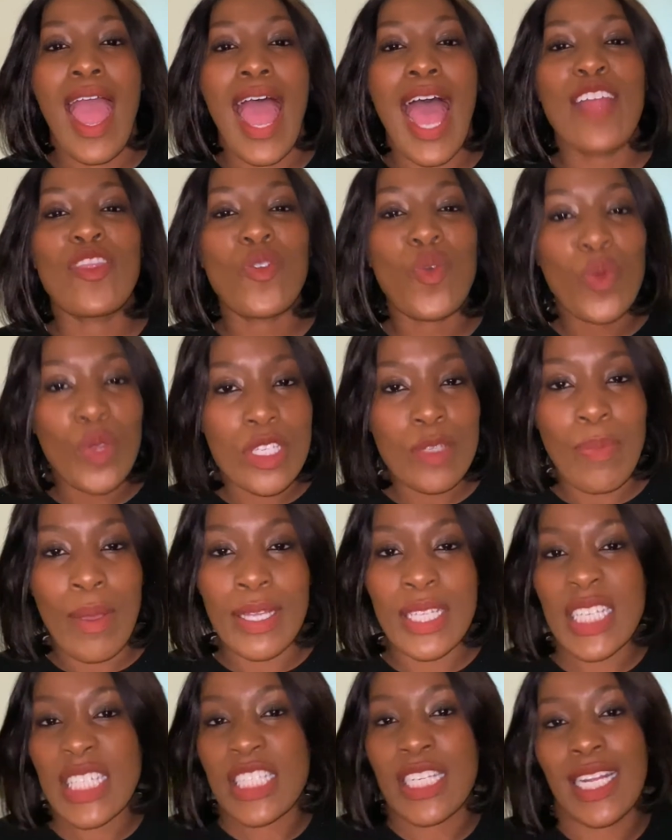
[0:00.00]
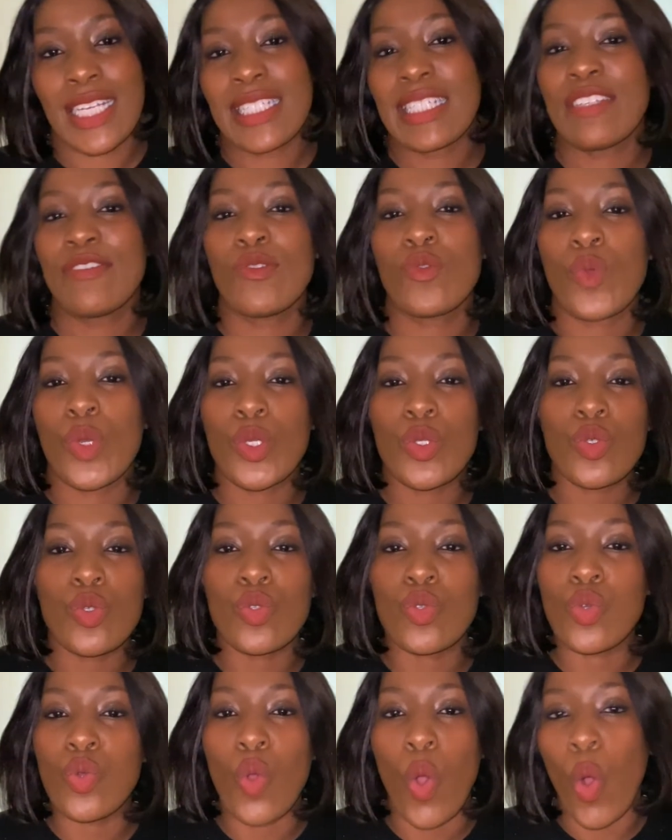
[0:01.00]
And the worst part is she doesn't even want you
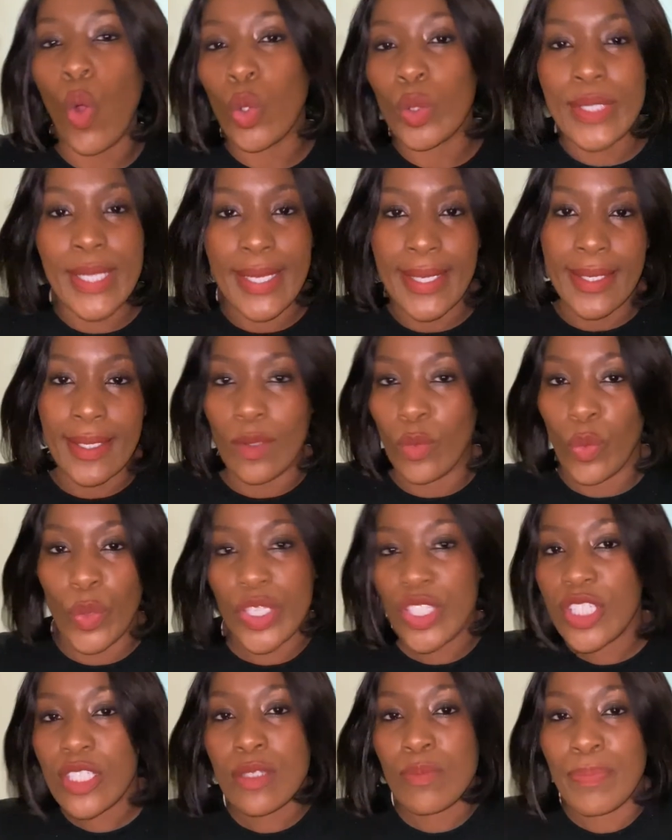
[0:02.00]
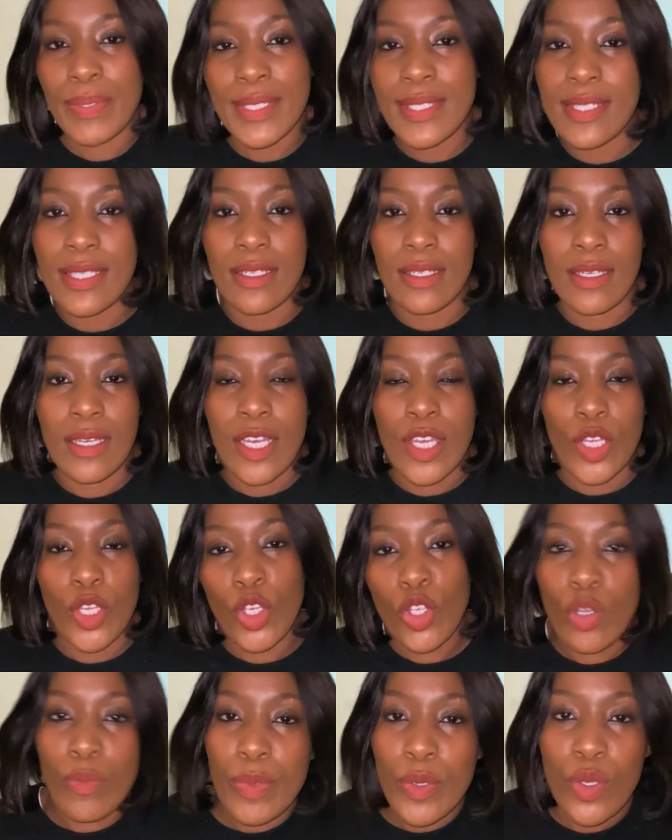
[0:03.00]
to hold her when she's busy, you
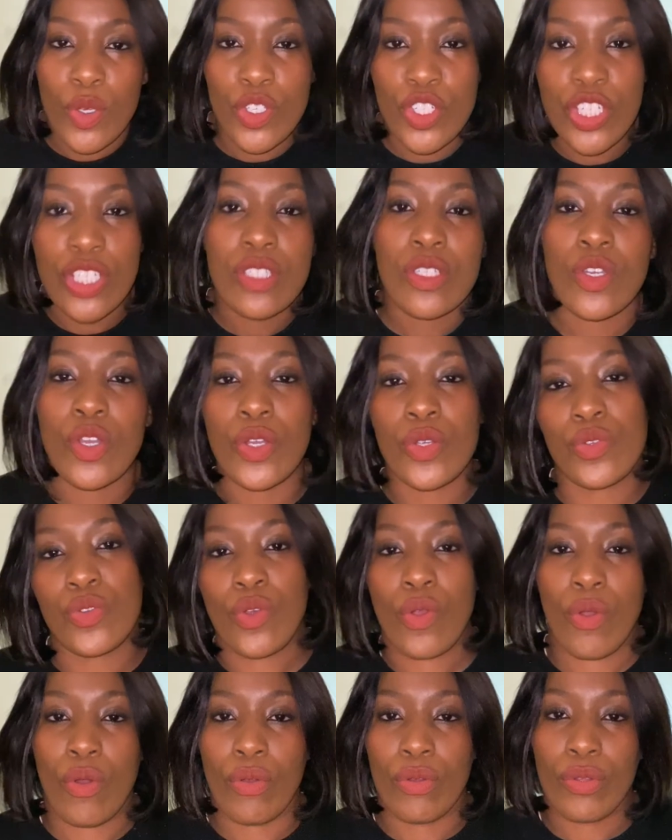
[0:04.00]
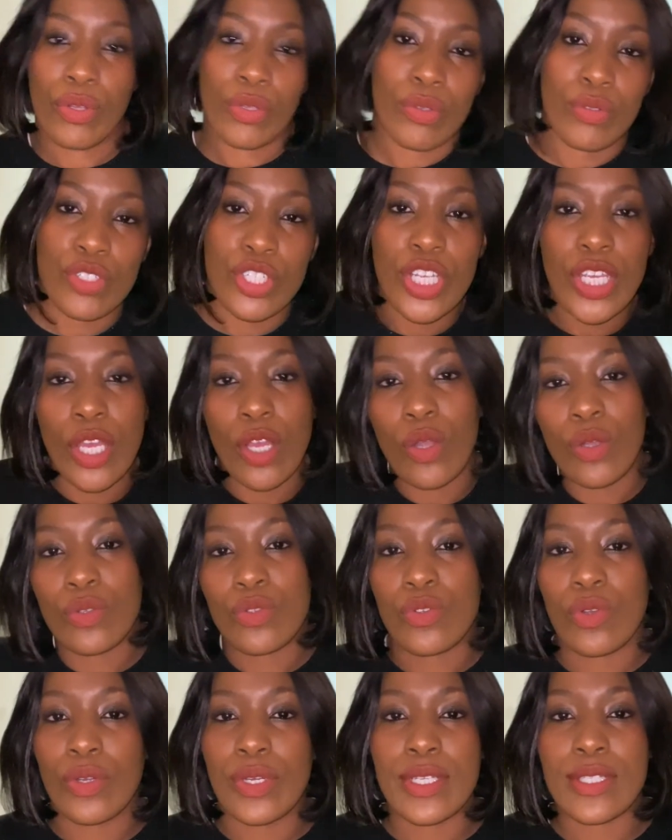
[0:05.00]
know, because she's in control. You know, she can
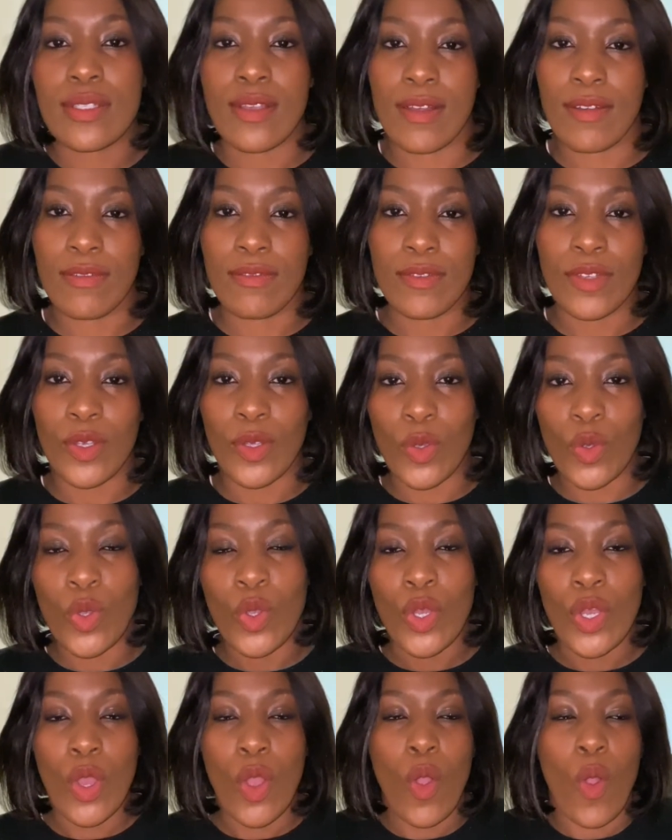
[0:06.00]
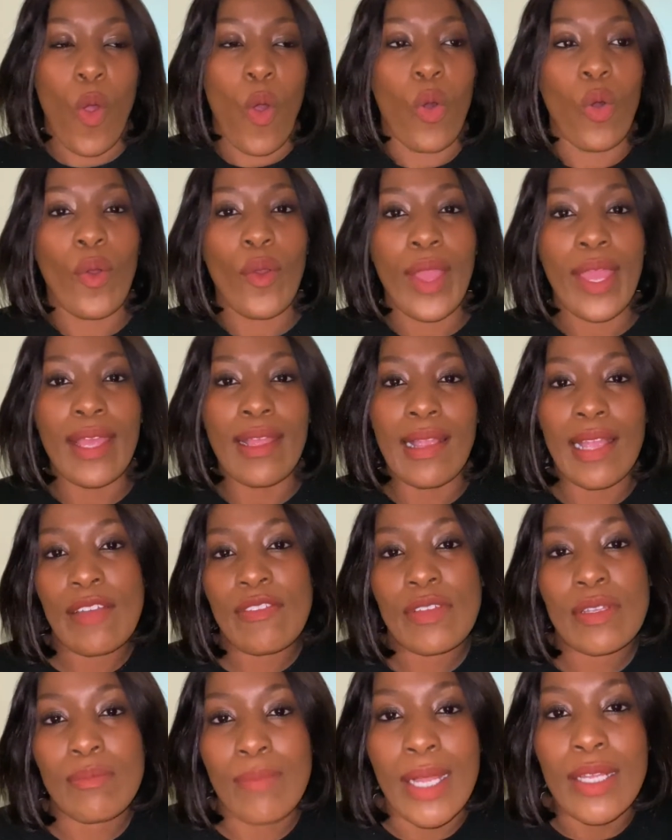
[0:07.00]
control herself. You know, all
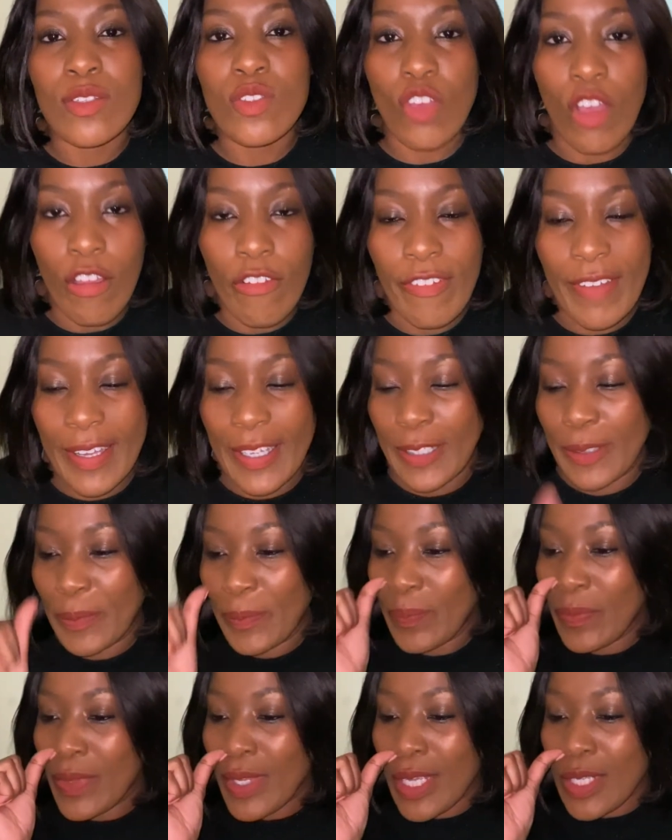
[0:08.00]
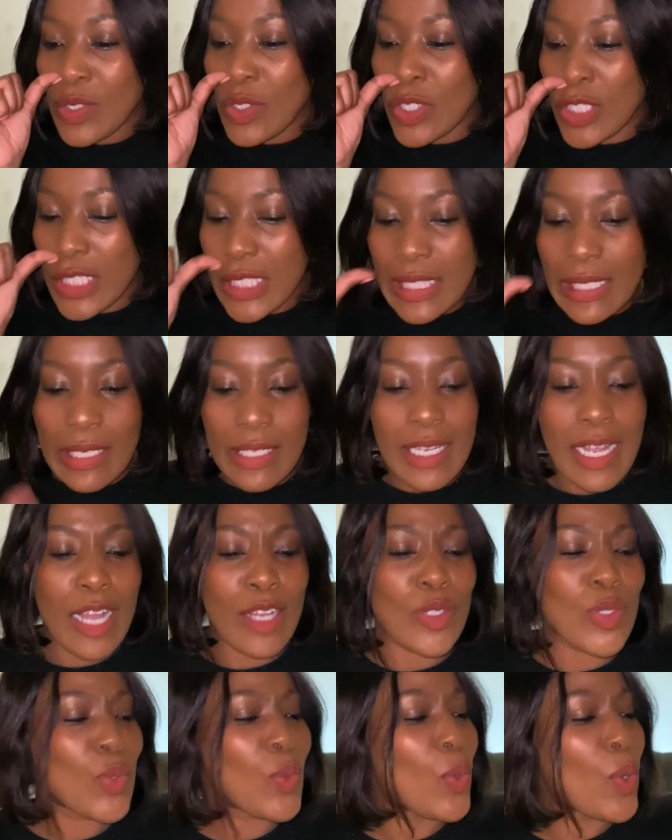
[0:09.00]
eleven months of her. So she's learning how
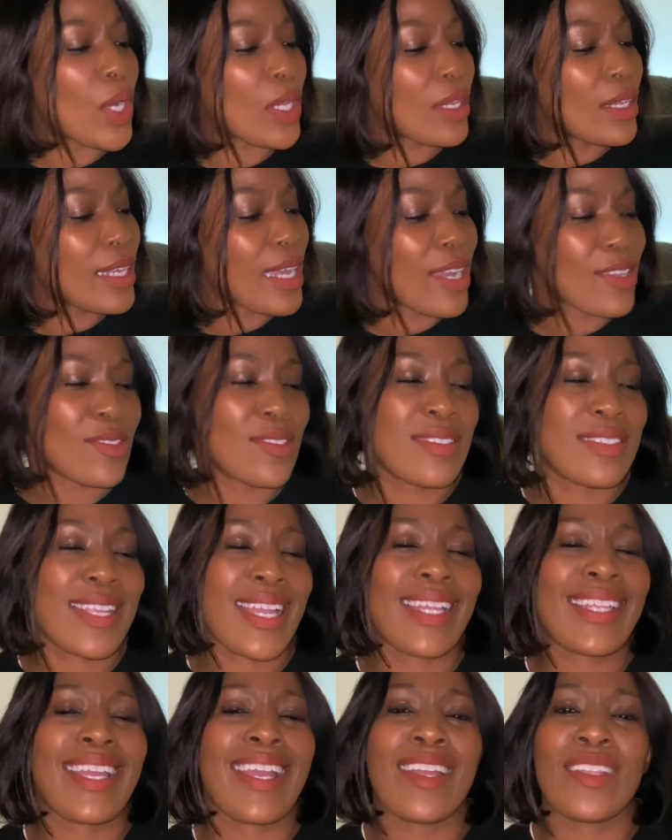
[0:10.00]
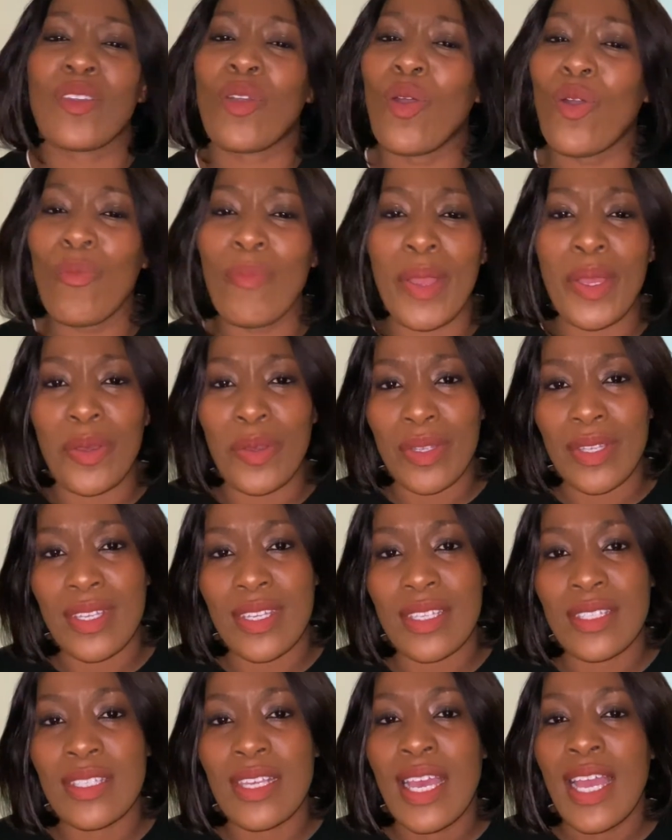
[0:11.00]
to walk, learning how to stand, and oh my
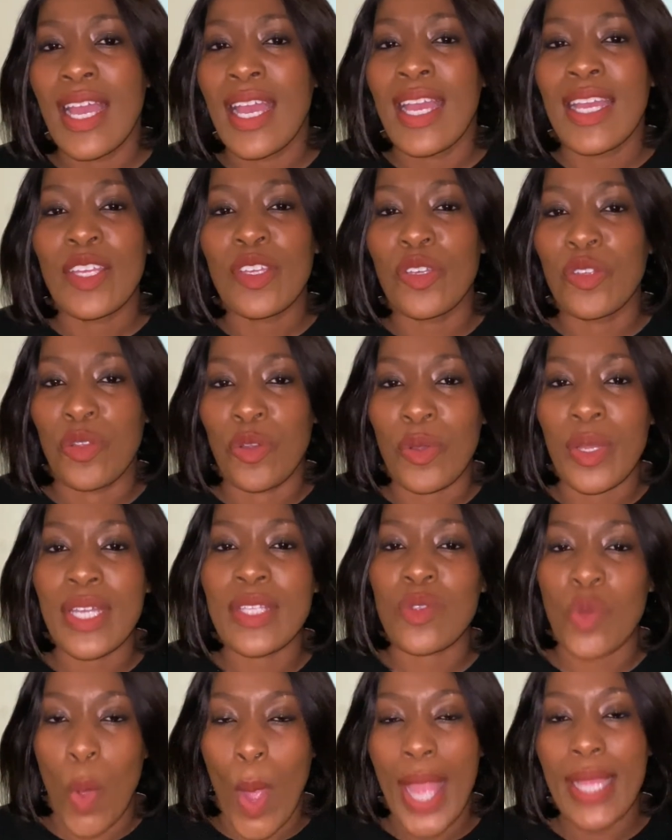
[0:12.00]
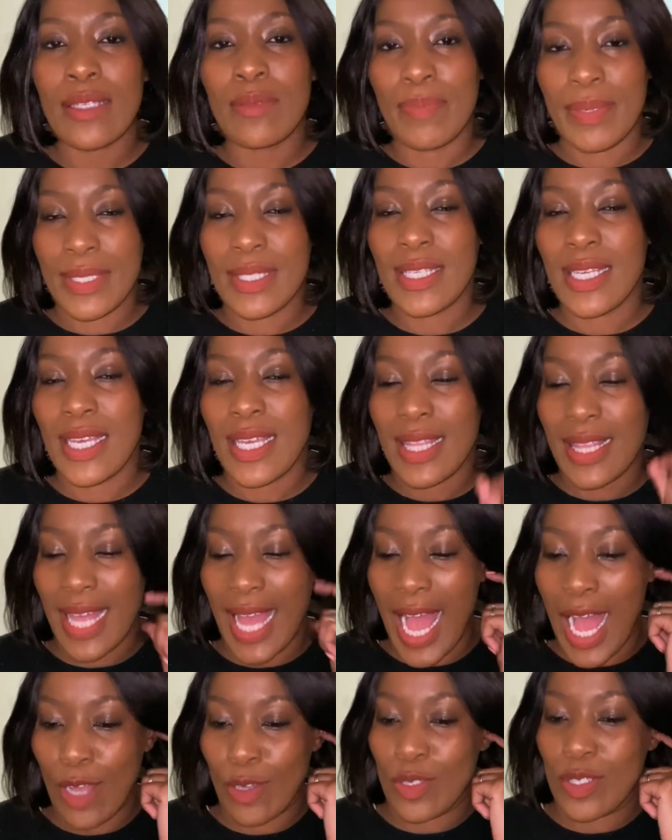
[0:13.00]
goodness, you know, it's quite busy in the
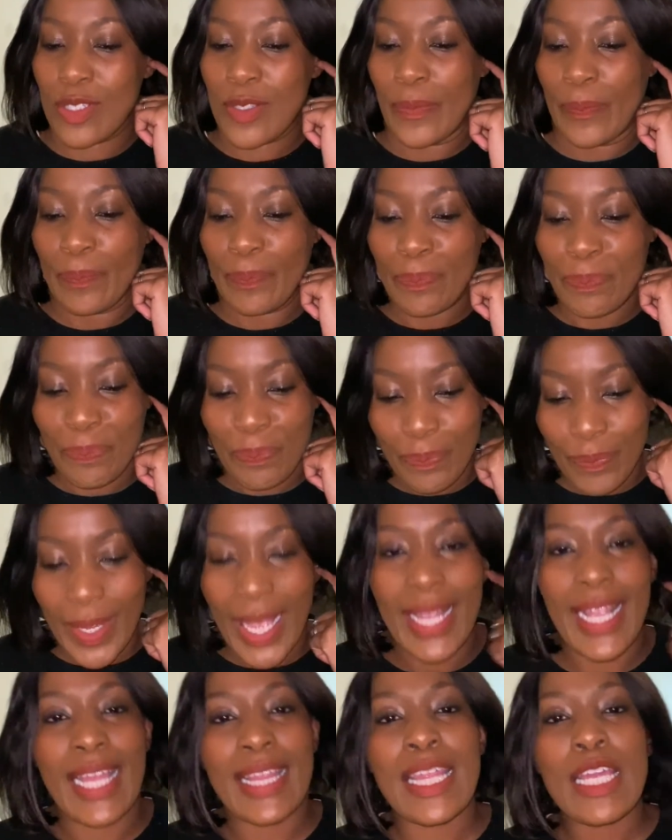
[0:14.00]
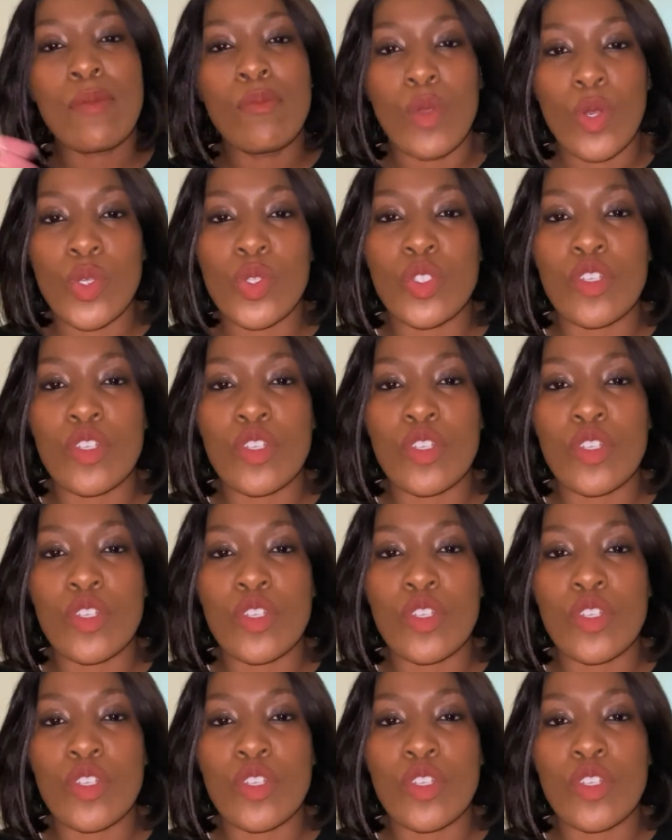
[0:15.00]
house and I think most